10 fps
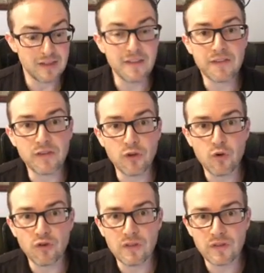
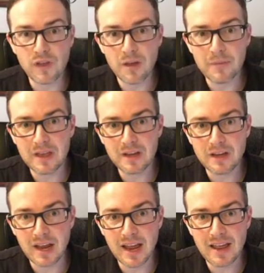institutions come
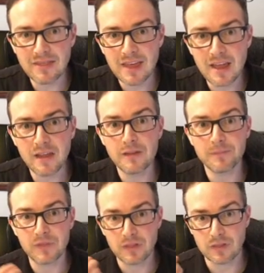in and
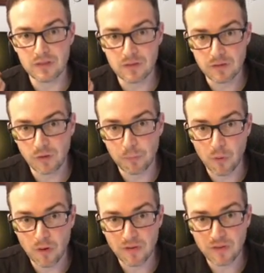they
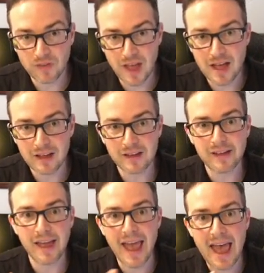support a stock
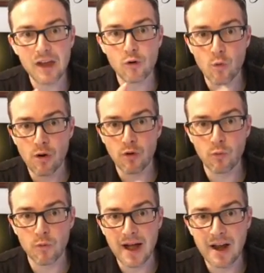at or
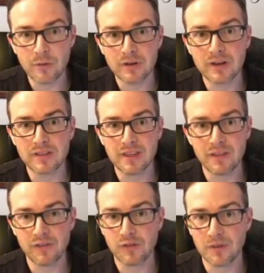around
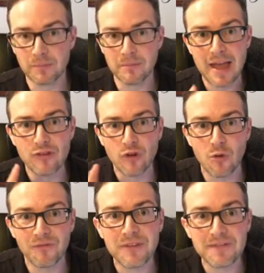this
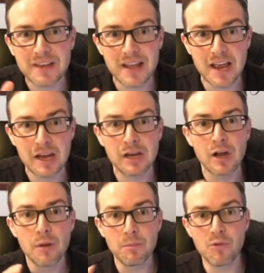magical 50-day
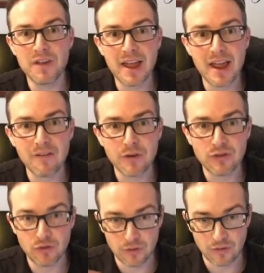moving
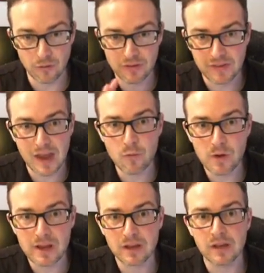average or
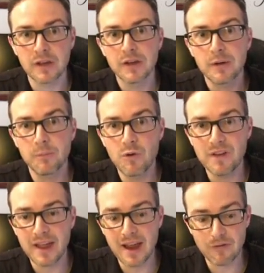10-week
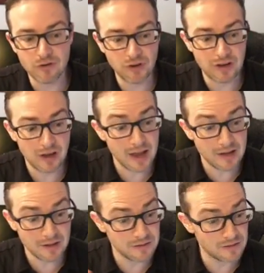moving average.
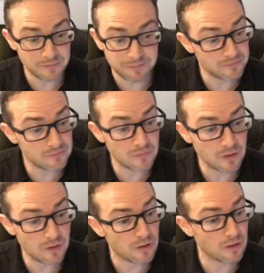And
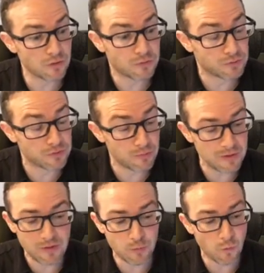the
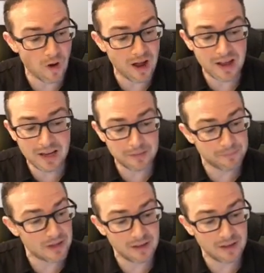reason why,